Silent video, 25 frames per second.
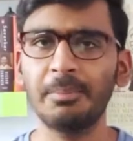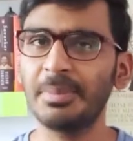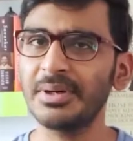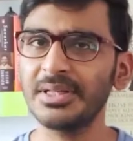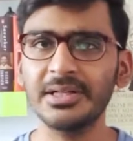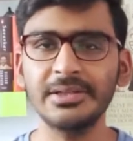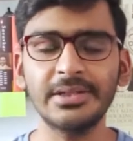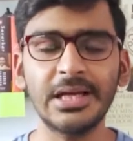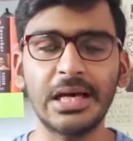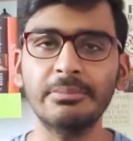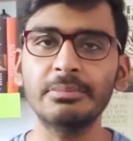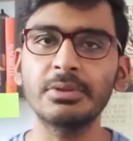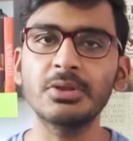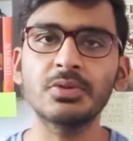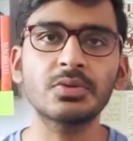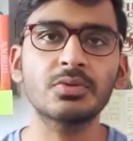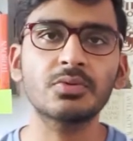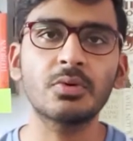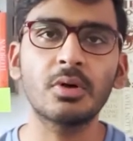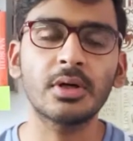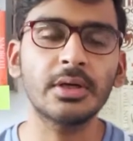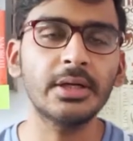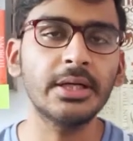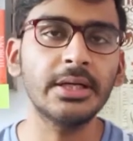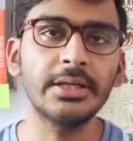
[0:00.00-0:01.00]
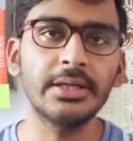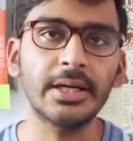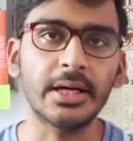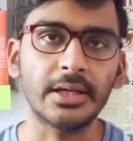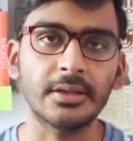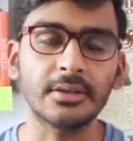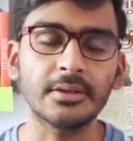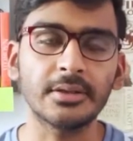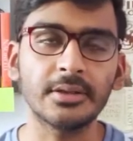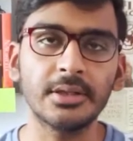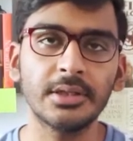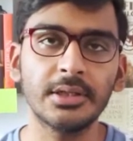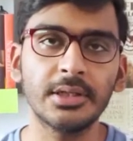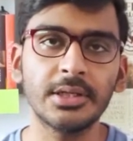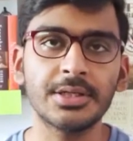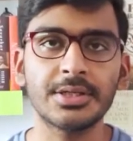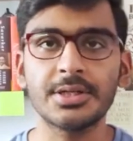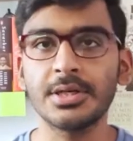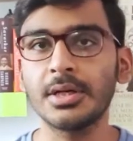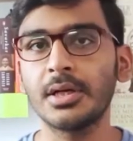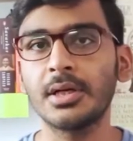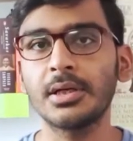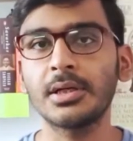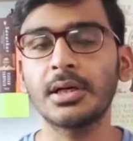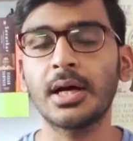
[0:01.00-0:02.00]
But the damage was already done. Sri
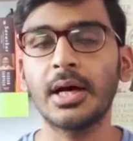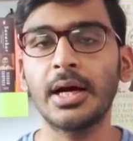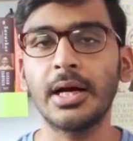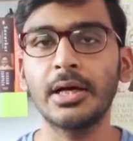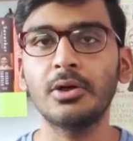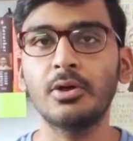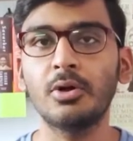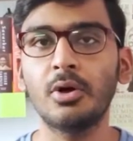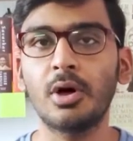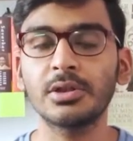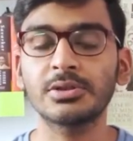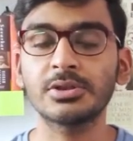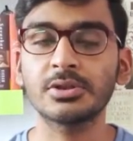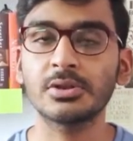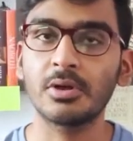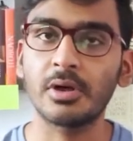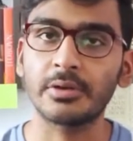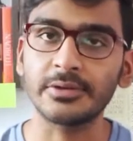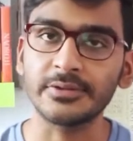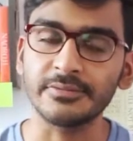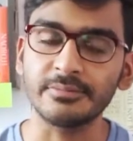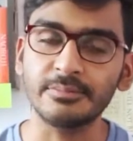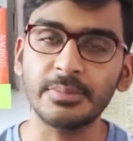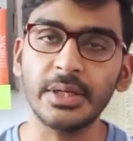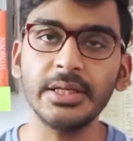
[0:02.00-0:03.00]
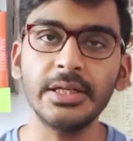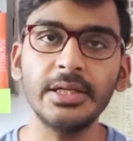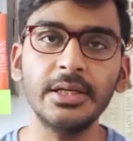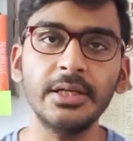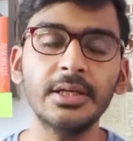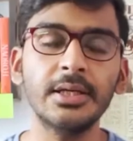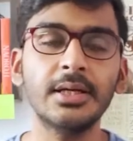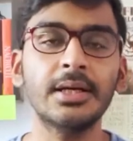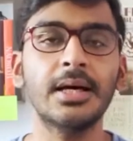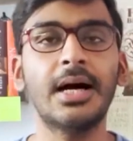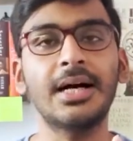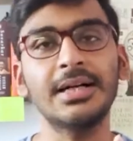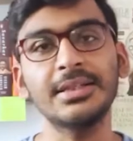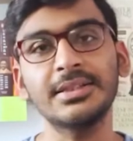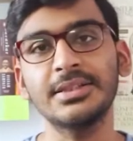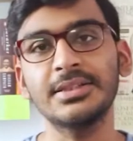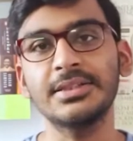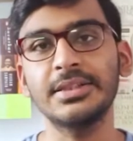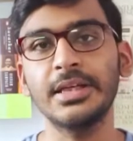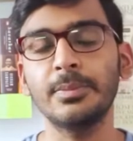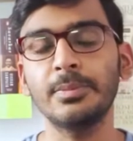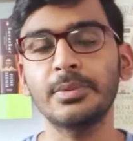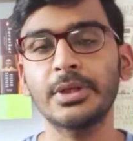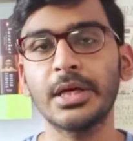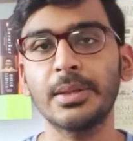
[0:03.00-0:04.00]
Lanka had lost a lot of money. At the
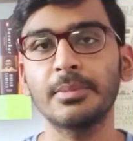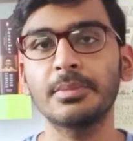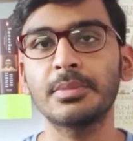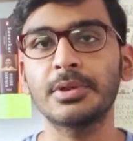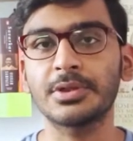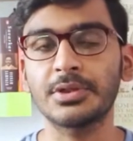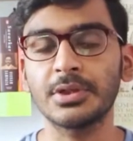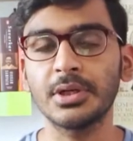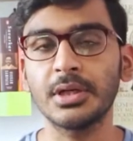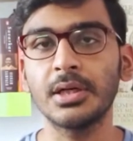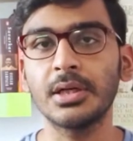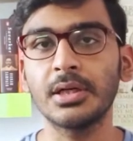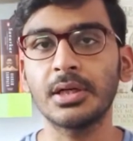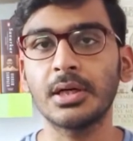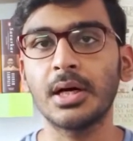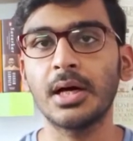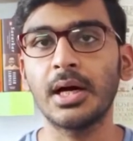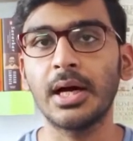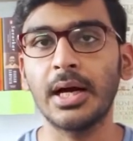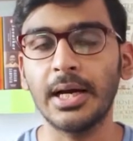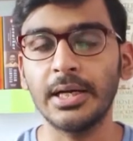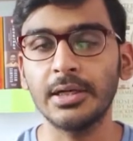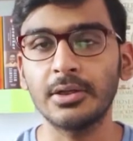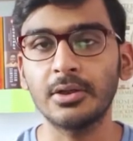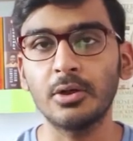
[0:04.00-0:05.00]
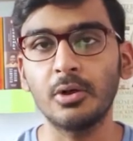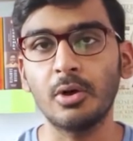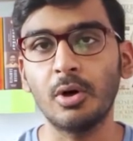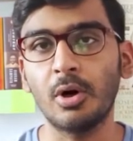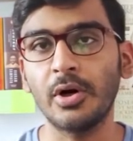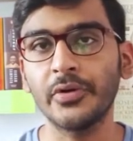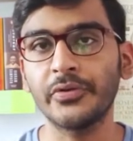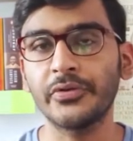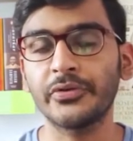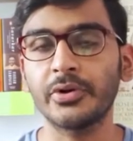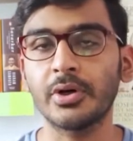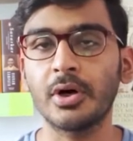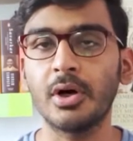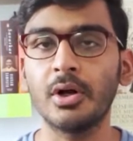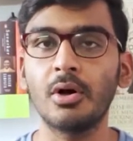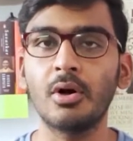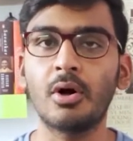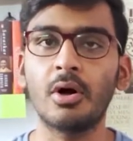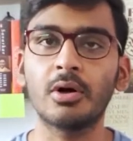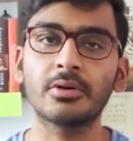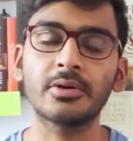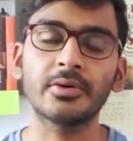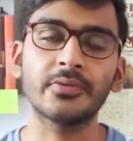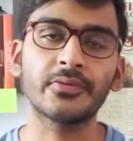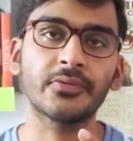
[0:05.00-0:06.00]
same time, Sri Lanka had lost a
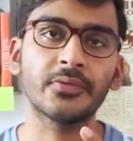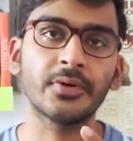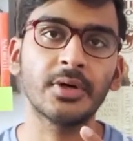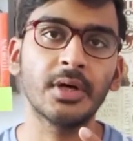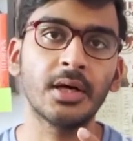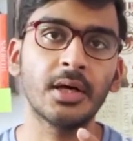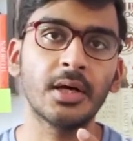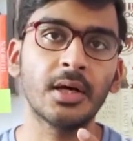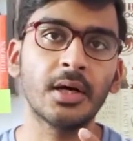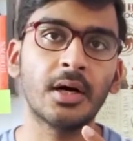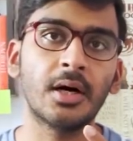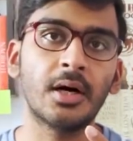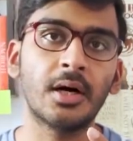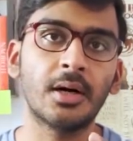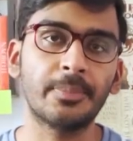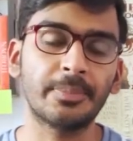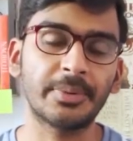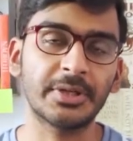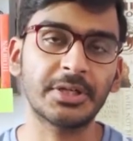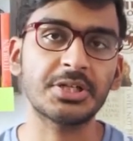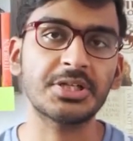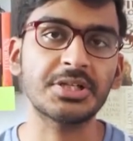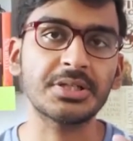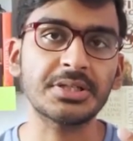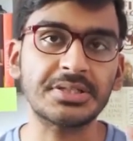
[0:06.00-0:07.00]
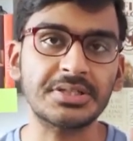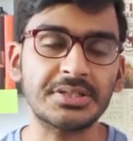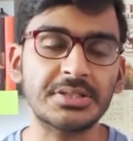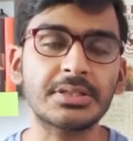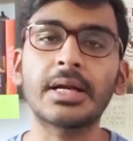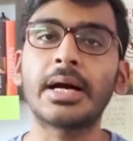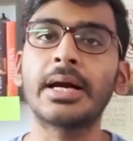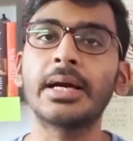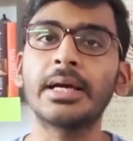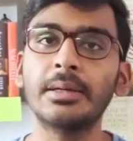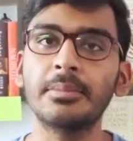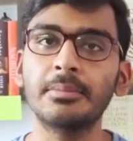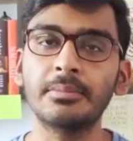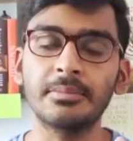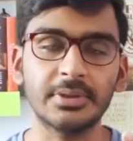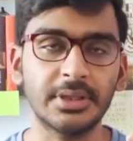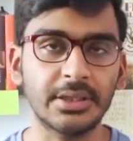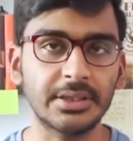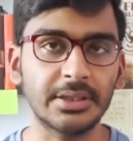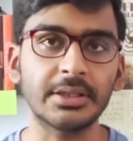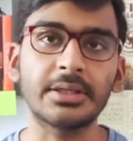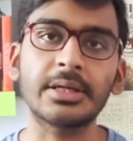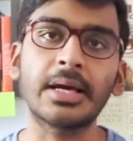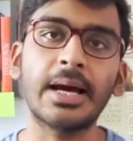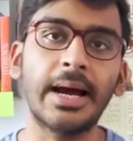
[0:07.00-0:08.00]
lot of precious time
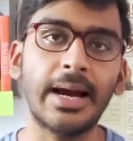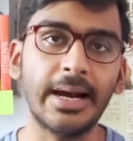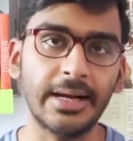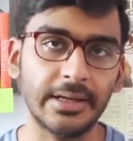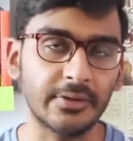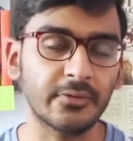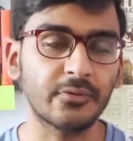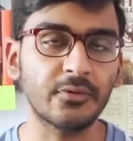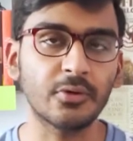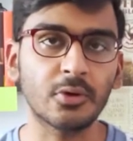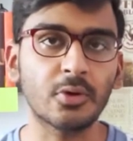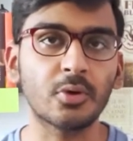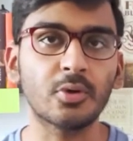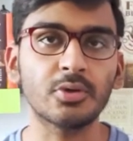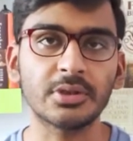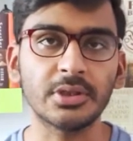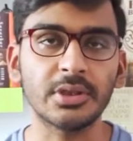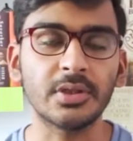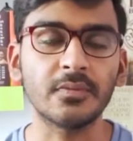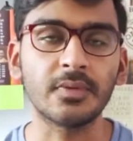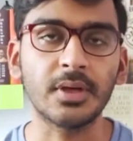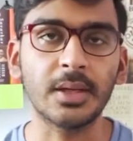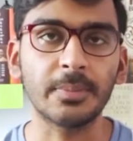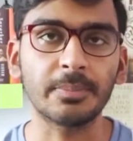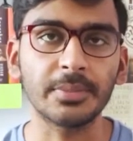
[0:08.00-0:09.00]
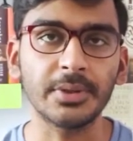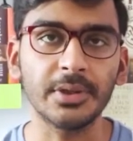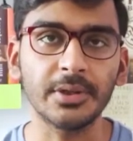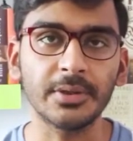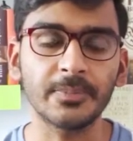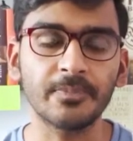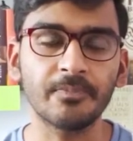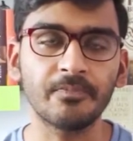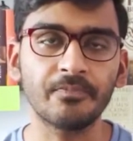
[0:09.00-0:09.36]
that it had for growth and development.